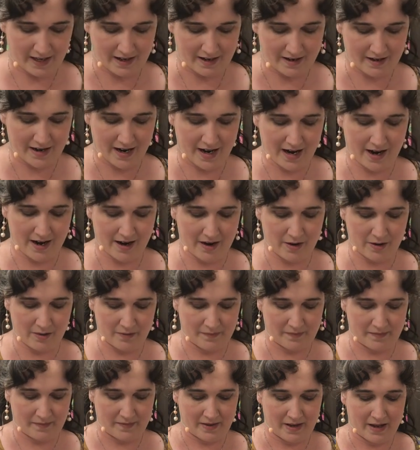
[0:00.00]
Now
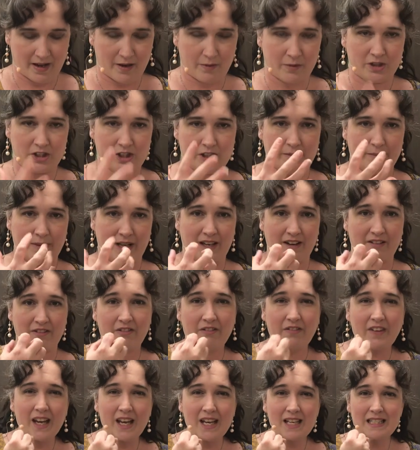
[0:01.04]
I want you to make a
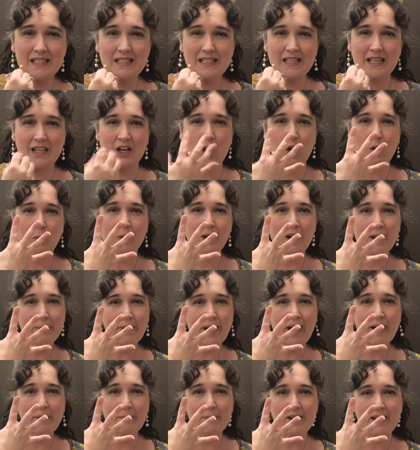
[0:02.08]
fist and open them
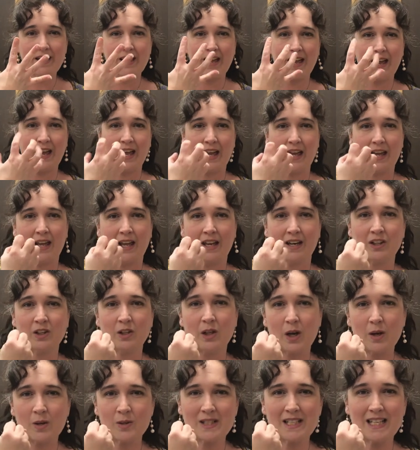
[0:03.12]
up and
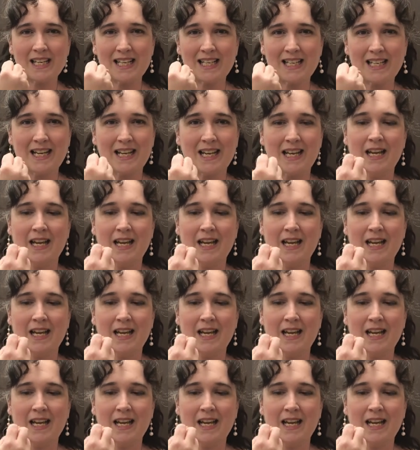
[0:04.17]
close it.